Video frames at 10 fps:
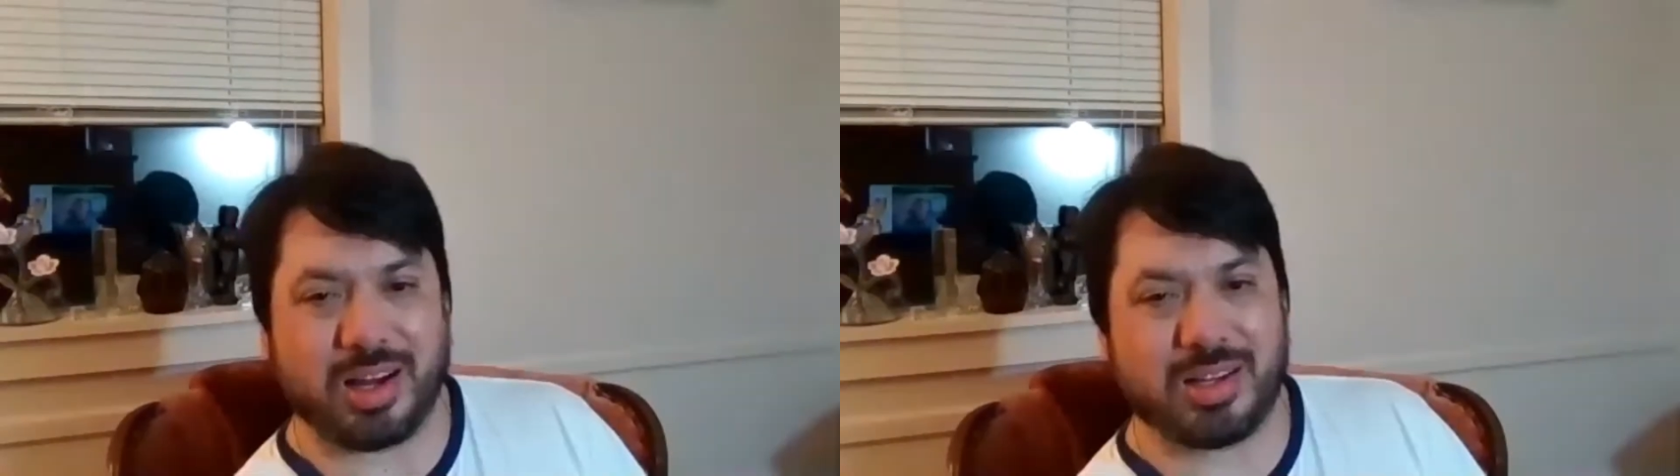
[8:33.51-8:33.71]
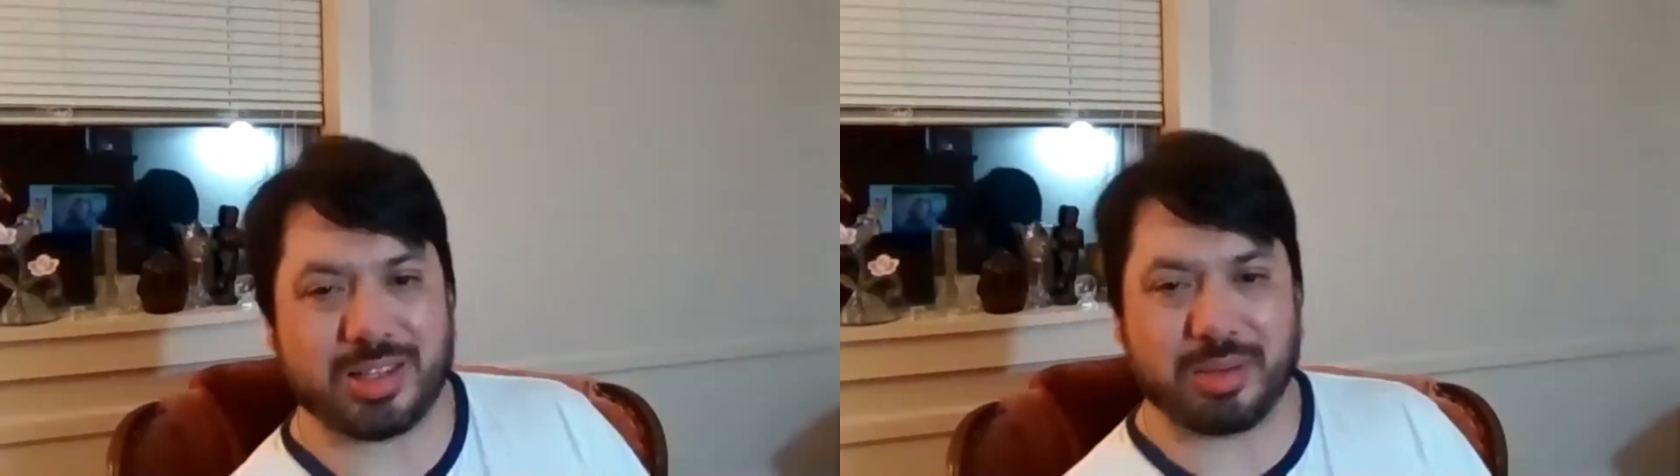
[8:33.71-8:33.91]

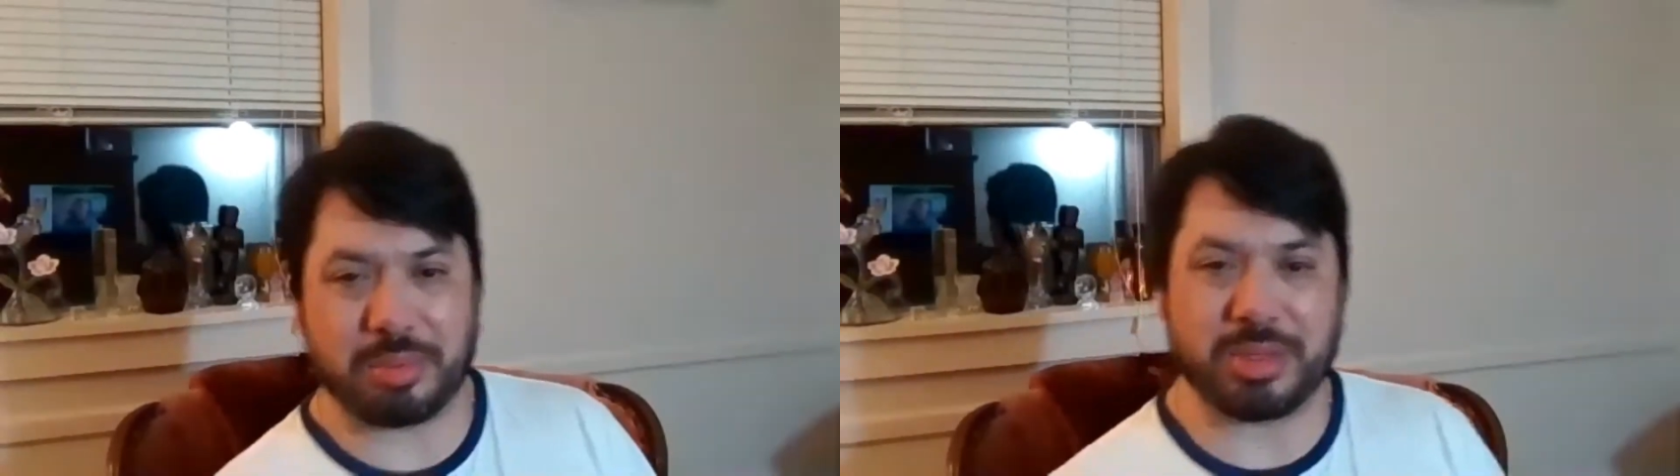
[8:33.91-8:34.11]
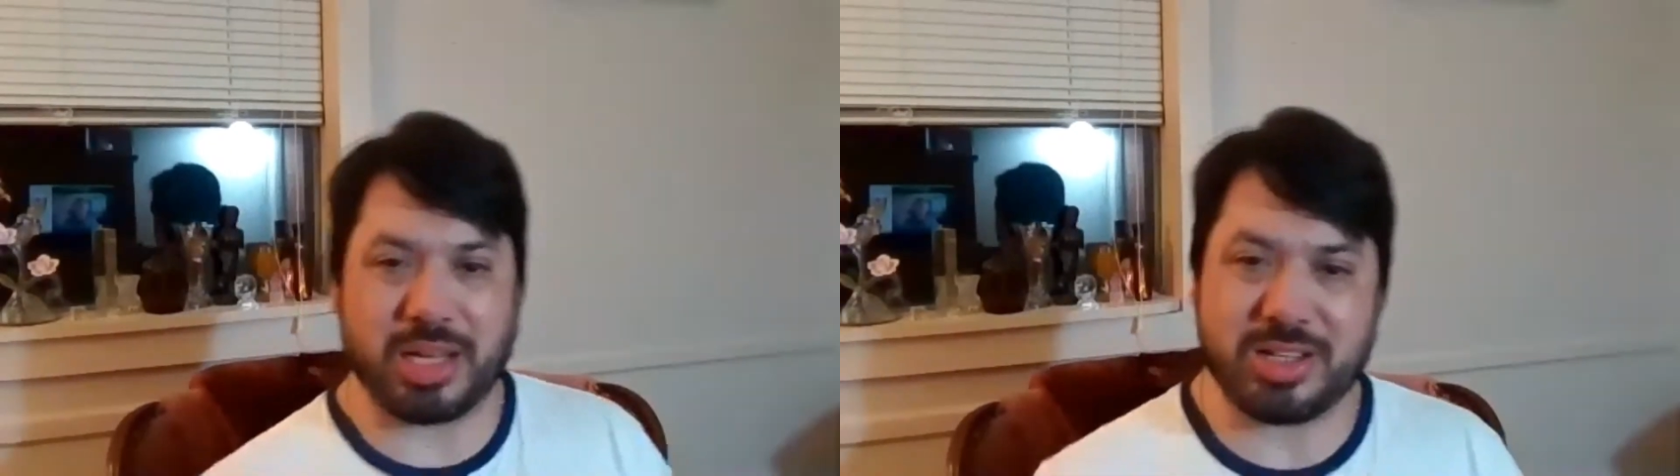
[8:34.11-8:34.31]
awesome.
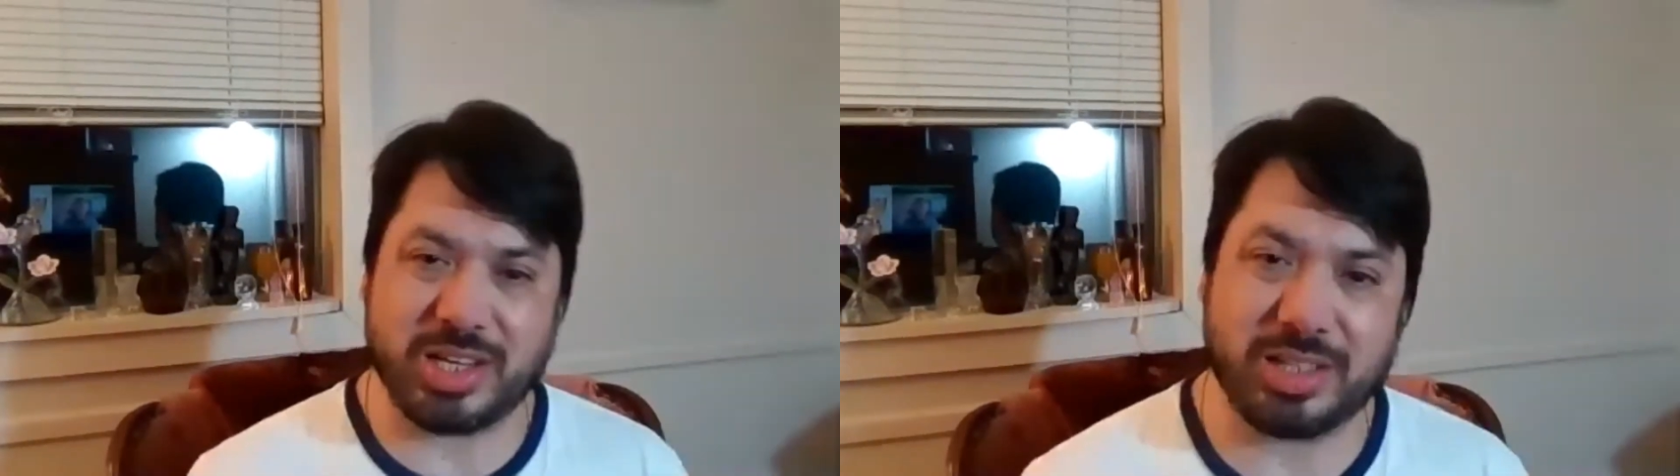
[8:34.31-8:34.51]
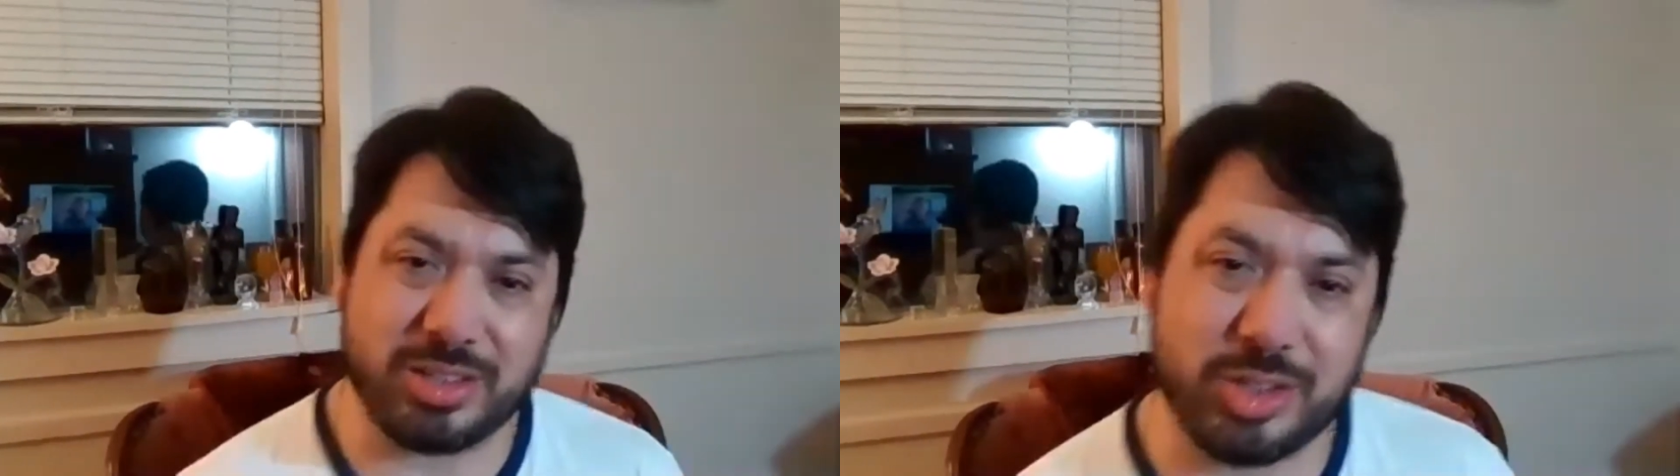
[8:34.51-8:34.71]
Yeah. I'm glad
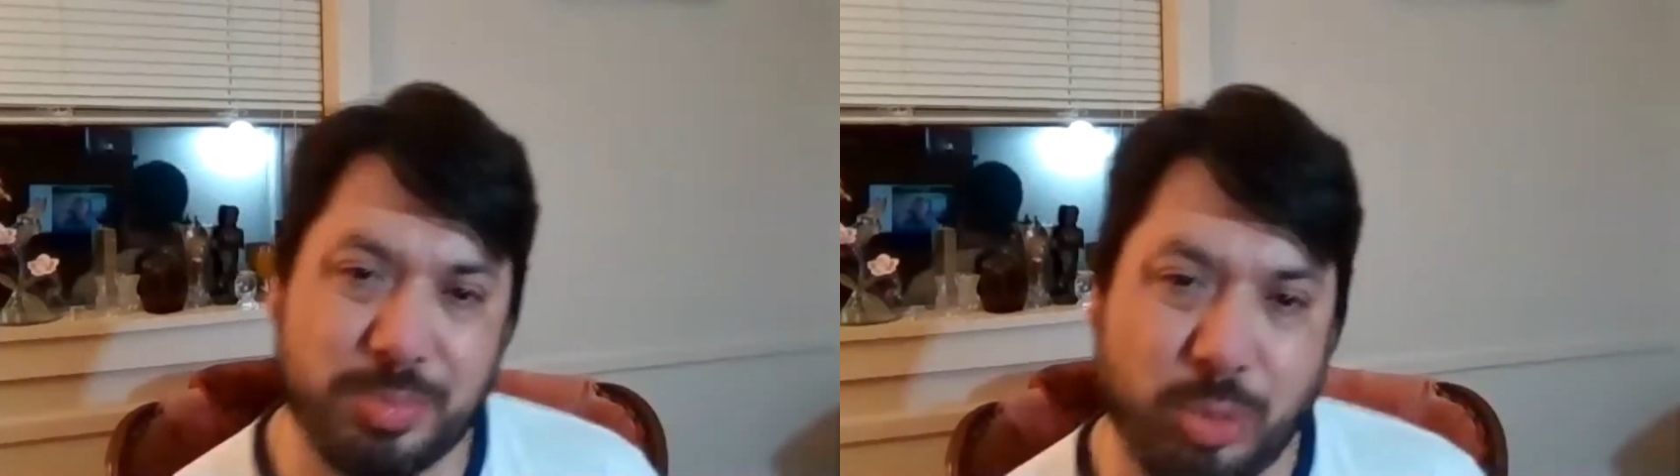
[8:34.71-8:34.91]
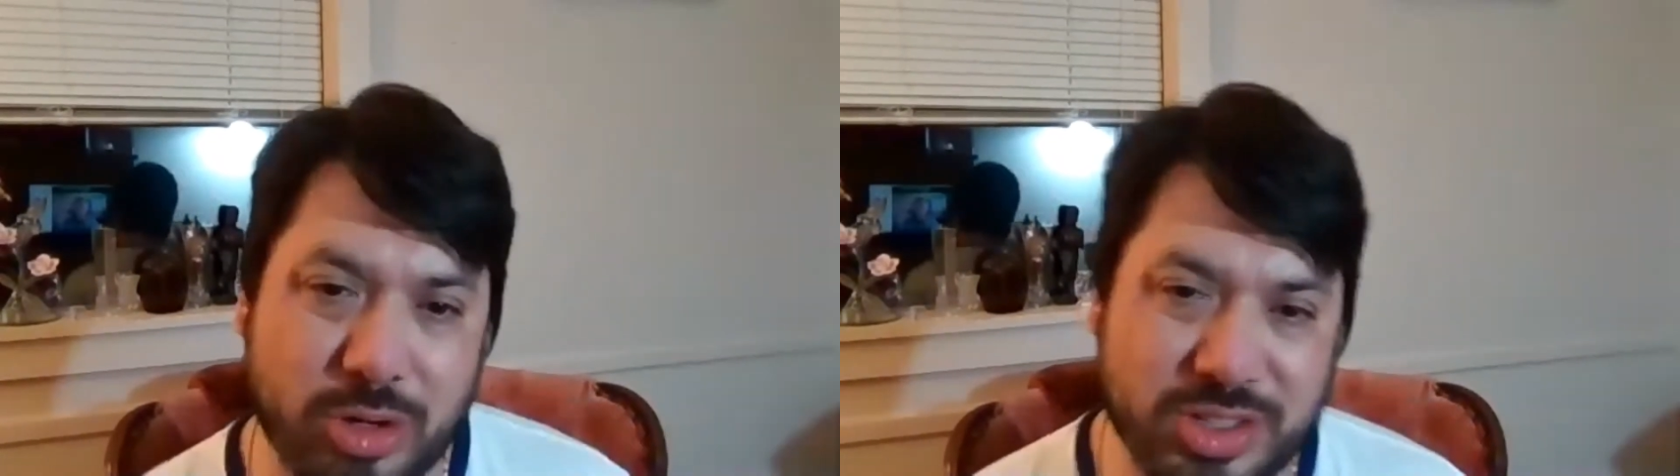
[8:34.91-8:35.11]
you got a good
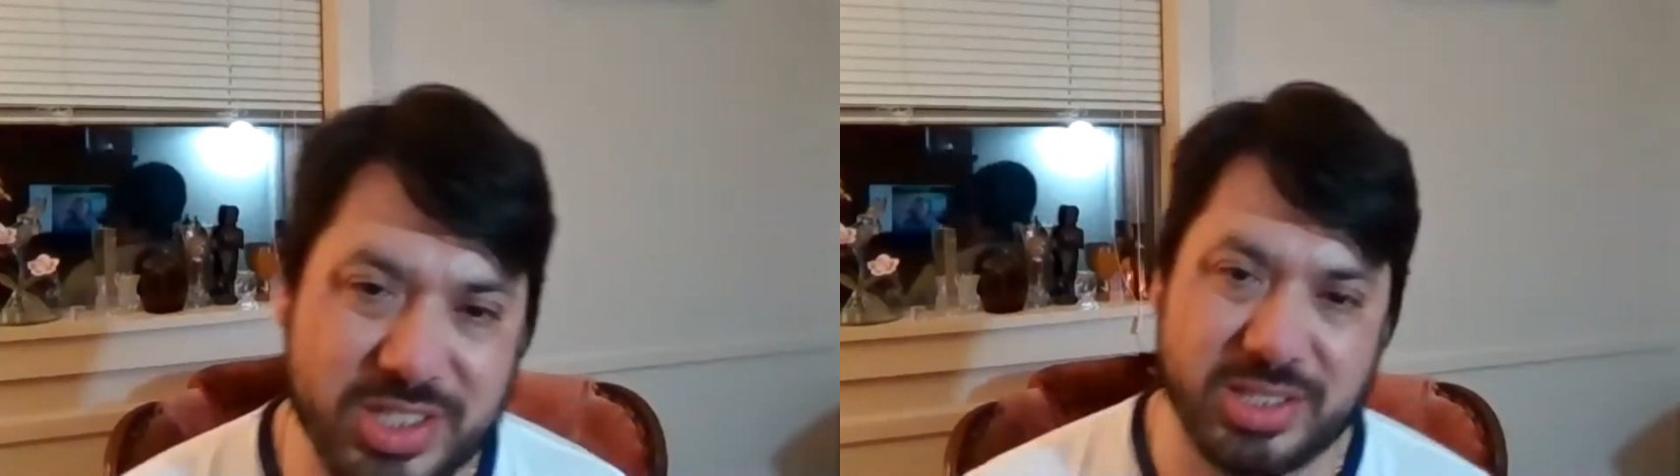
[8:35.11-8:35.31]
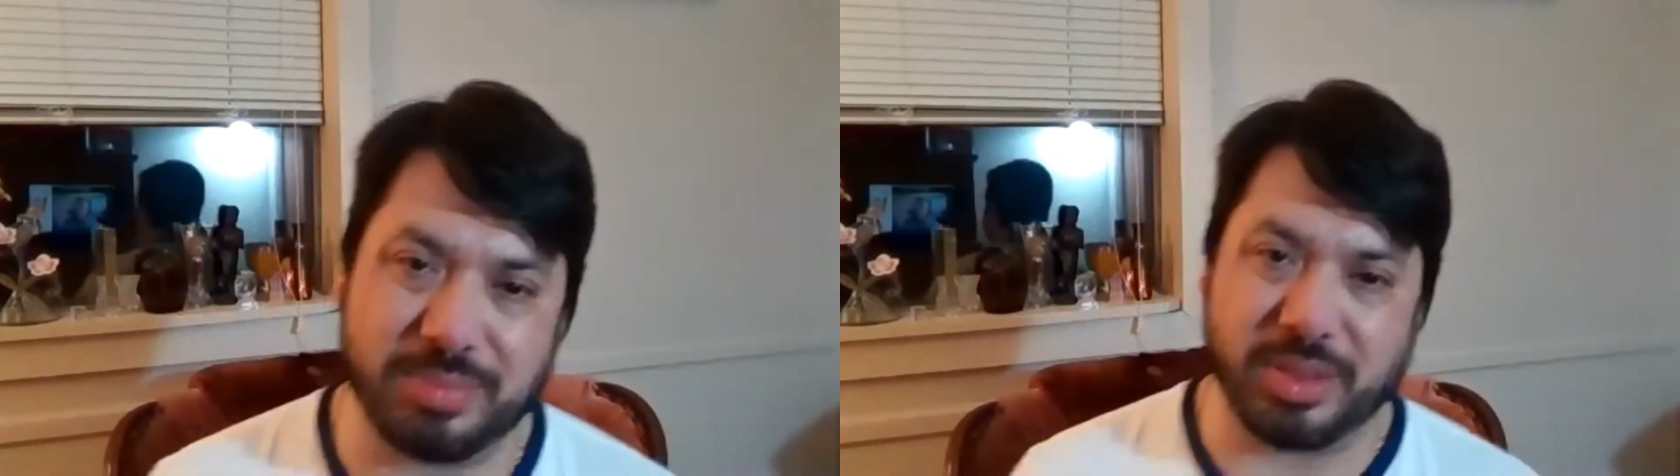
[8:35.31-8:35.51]
support
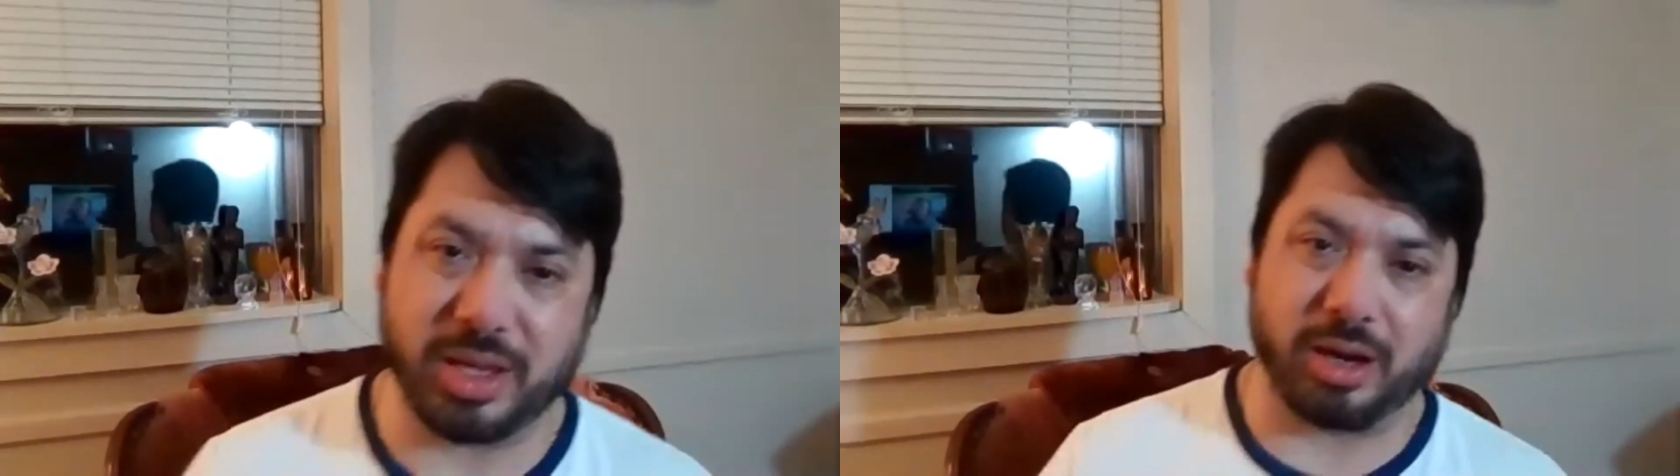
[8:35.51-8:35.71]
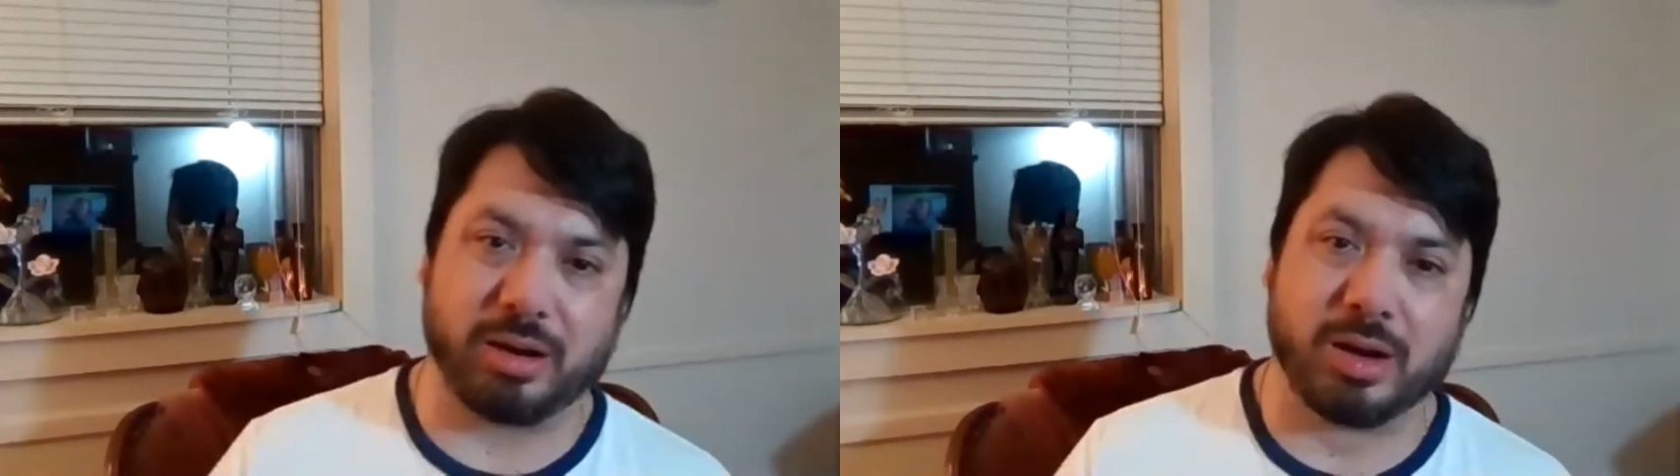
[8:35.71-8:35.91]
system
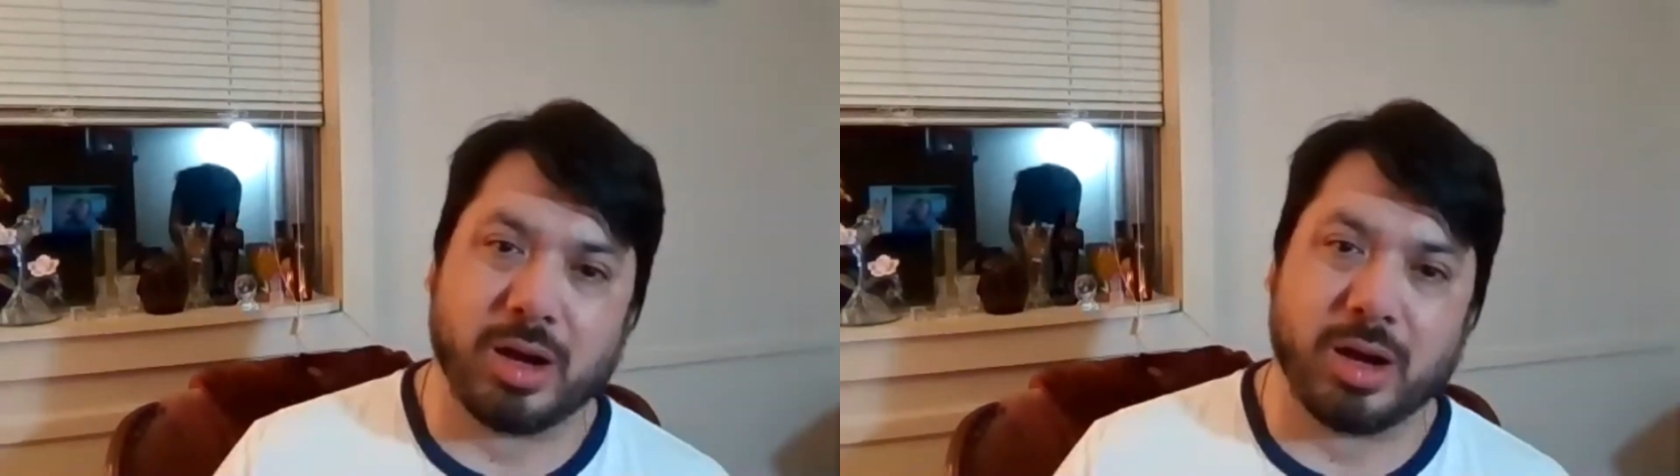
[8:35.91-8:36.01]
there.